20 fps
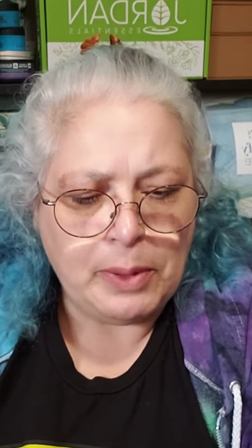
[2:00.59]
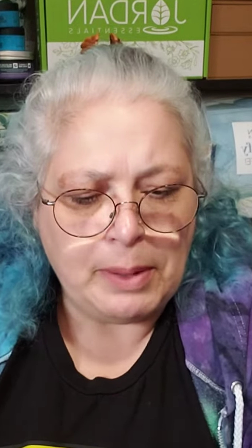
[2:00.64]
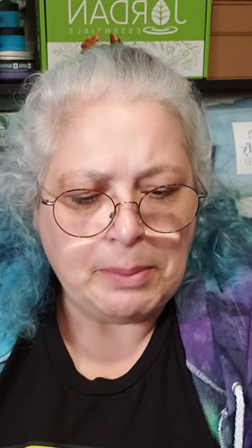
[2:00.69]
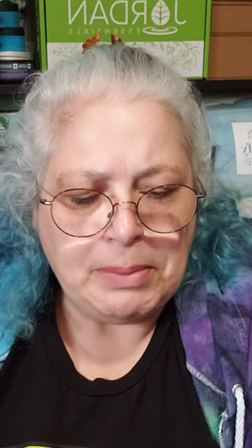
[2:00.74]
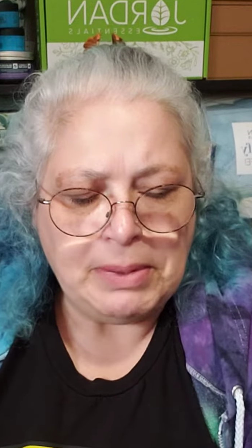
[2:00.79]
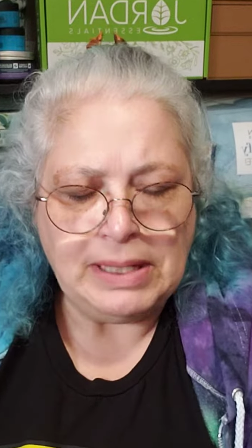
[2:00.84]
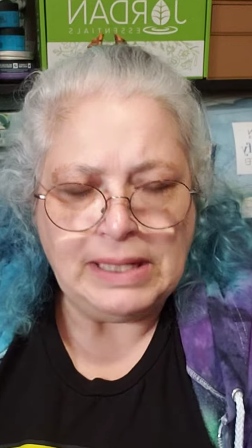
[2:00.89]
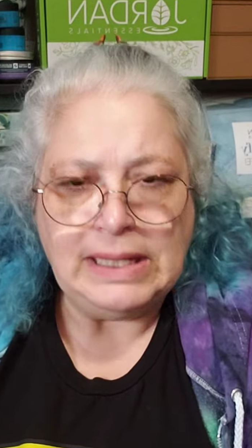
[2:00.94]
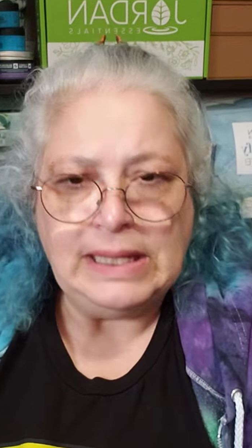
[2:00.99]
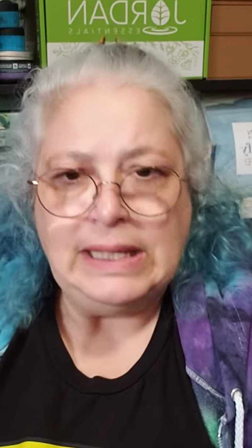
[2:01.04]
I
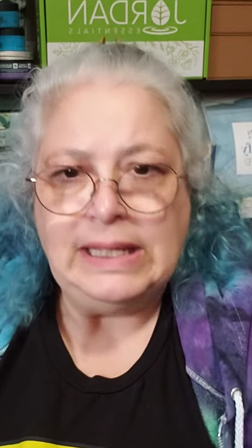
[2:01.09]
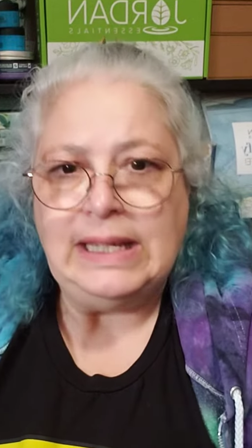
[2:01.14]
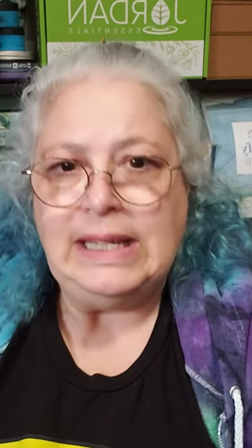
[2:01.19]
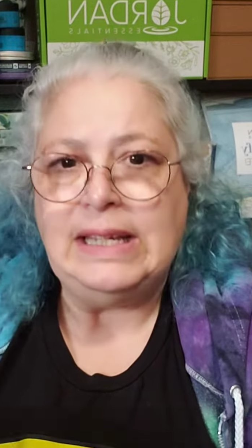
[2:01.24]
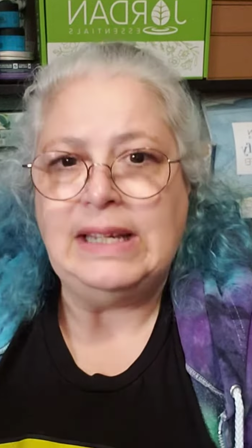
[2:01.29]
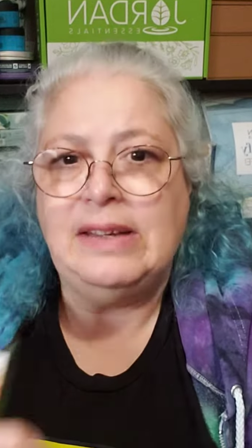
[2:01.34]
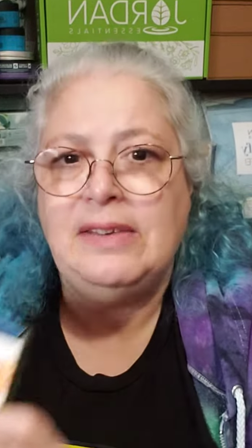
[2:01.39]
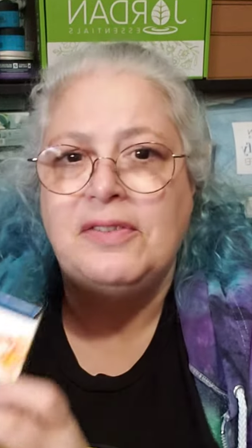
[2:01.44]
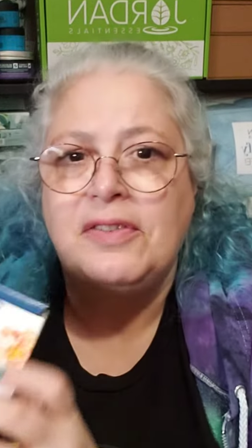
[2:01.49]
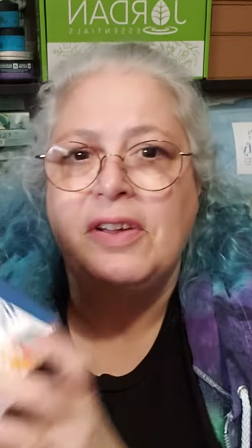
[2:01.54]

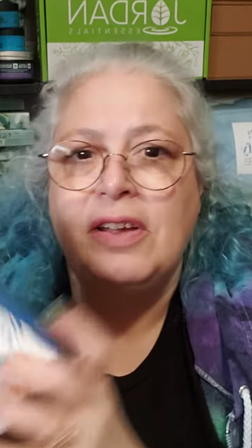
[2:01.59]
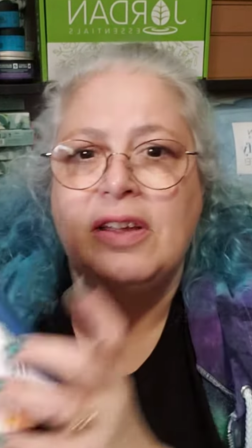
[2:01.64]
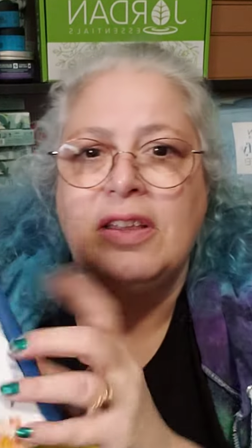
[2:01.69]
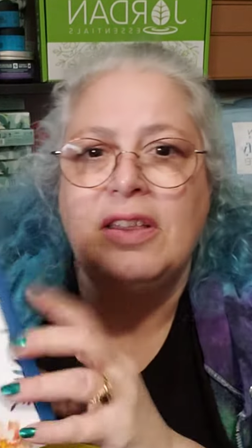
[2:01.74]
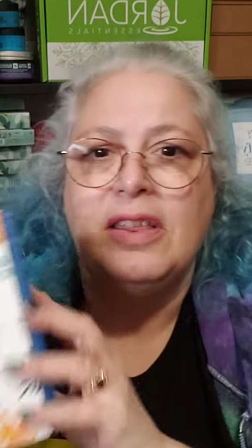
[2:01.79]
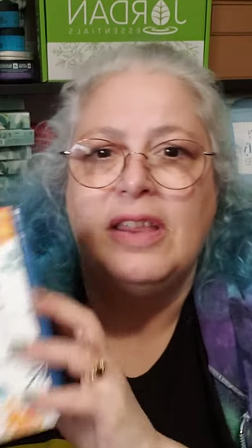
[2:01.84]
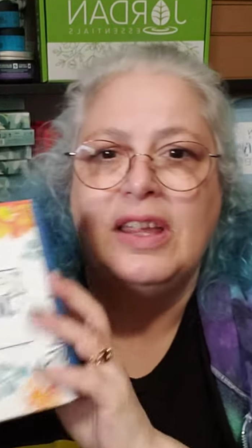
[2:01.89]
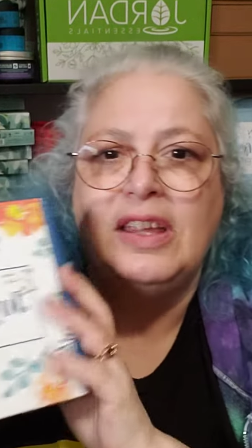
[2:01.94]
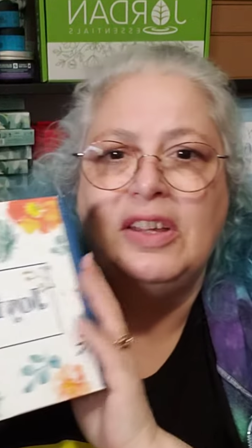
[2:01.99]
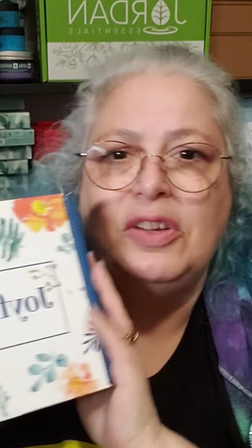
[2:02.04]
believe,
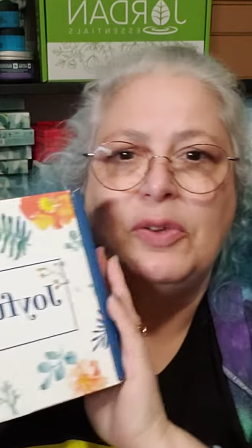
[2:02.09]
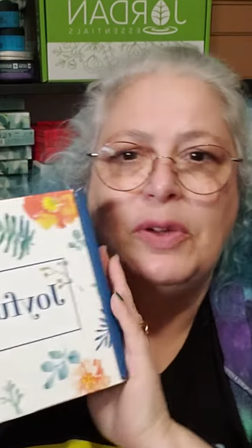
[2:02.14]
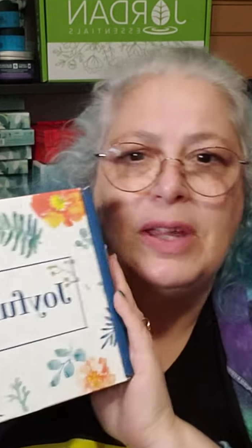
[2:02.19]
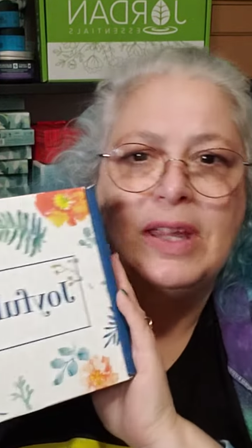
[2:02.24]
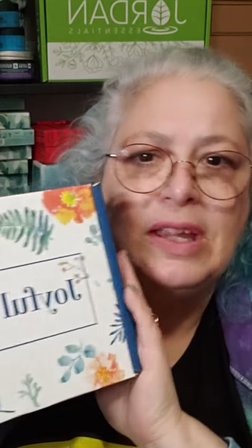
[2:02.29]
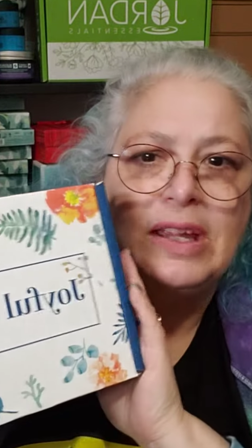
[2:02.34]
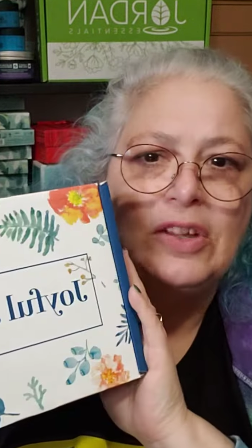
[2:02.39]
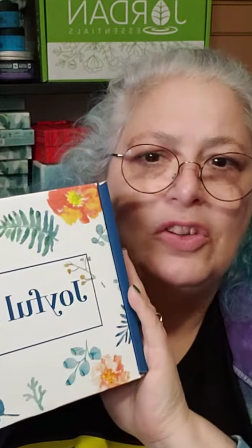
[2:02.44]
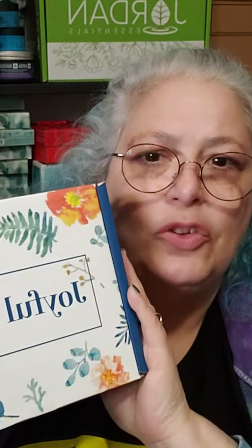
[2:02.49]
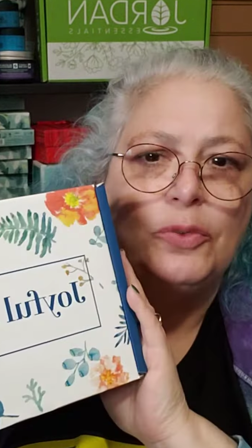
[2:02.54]
that you
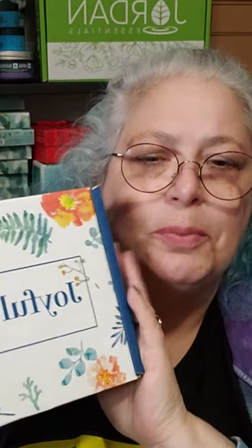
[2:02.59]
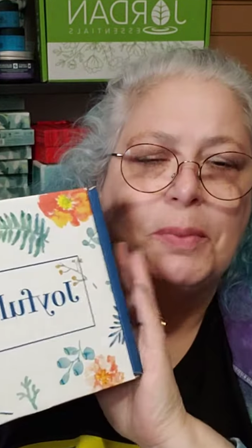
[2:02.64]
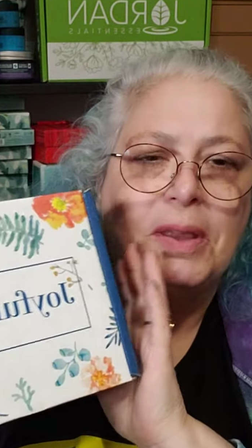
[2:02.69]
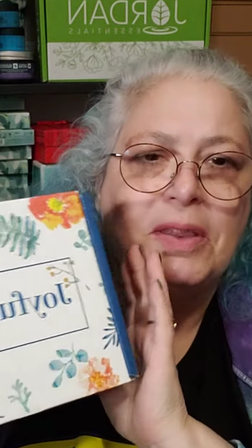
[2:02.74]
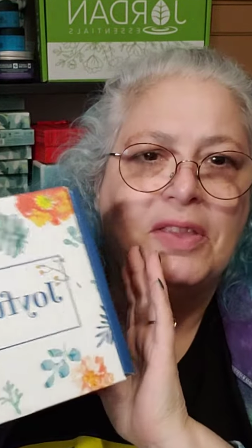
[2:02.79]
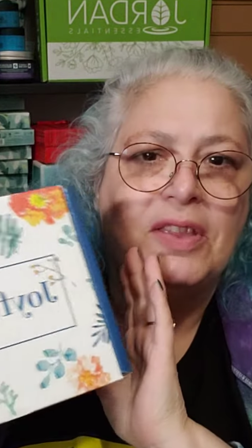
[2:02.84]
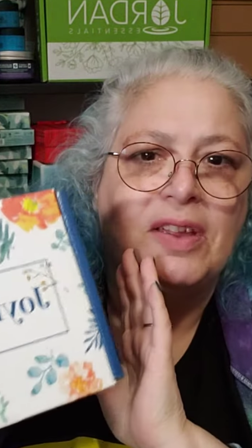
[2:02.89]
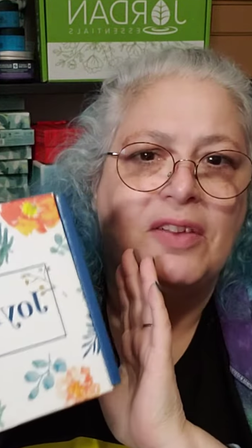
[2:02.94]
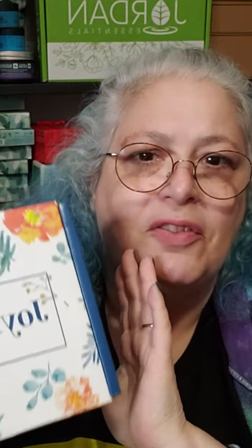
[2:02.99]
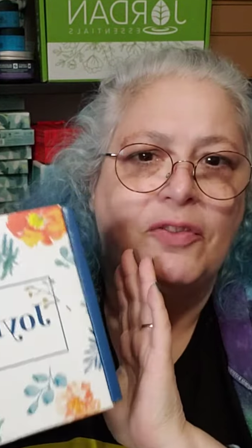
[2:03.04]
get each
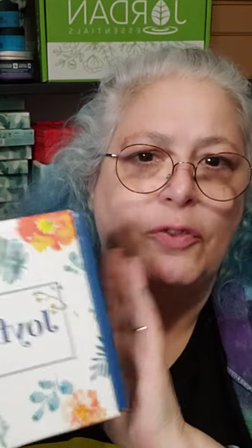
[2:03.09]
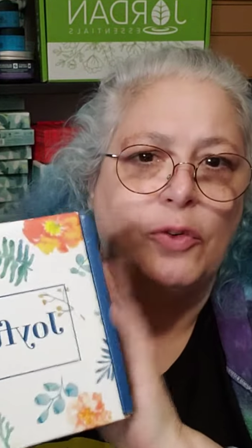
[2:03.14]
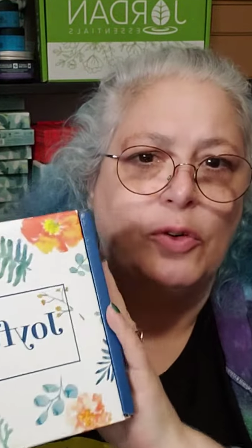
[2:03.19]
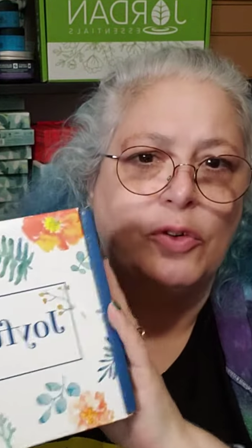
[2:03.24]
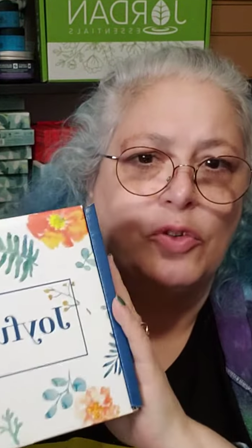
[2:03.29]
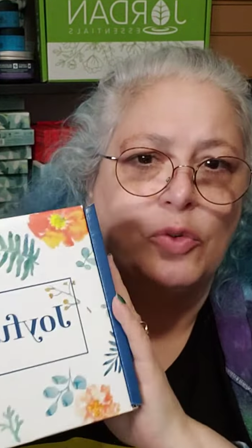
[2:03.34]
month for